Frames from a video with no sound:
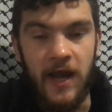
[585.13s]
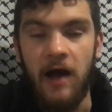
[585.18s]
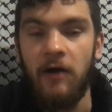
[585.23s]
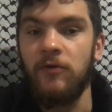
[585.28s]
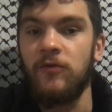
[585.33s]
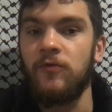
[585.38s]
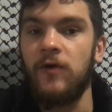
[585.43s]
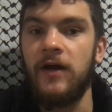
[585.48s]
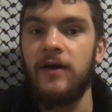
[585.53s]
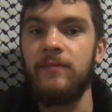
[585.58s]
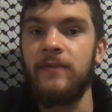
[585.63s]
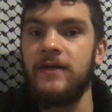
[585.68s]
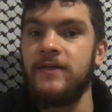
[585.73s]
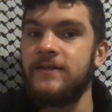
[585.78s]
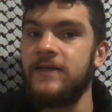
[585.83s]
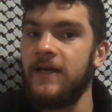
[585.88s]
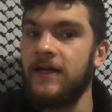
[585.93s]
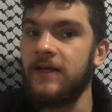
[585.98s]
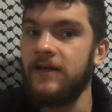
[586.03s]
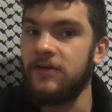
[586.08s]
I would recommend
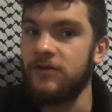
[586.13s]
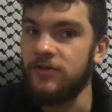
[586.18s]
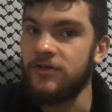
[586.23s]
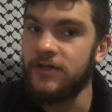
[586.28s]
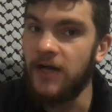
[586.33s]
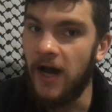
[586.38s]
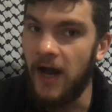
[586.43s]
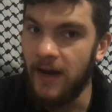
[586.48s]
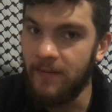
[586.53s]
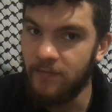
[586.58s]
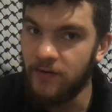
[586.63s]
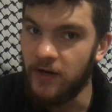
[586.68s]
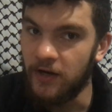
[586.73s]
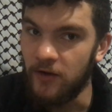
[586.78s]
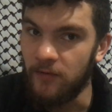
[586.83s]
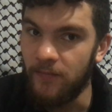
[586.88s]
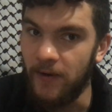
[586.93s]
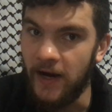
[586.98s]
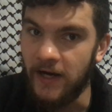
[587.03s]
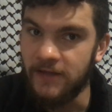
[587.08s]
taking your time to get
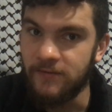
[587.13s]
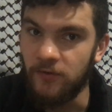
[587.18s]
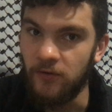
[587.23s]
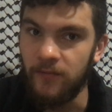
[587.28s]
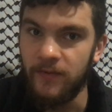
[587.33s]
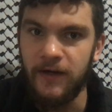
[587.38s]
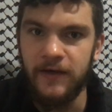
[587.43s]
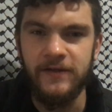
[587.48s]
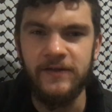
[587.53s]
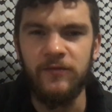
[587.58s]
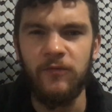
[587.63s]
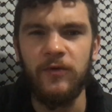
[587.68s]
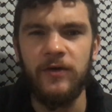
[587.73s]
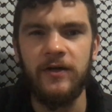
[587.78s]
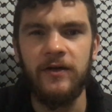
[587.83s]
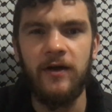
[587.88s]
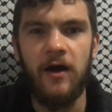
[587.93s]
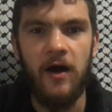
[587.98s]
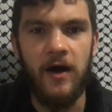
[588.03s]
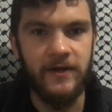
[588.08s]
your passport, because it
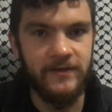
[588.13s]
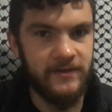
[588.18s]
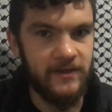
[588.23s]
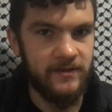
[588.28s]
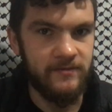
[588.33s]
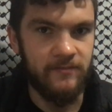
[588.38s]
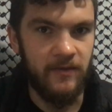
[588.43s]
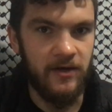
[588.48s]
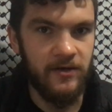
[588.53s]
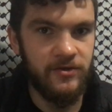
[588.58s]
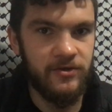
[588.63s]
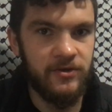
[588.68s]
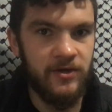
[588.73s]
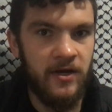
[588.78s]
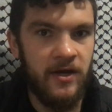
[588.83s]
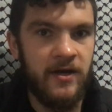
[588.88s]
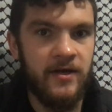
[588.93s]
wouldn't cost as much.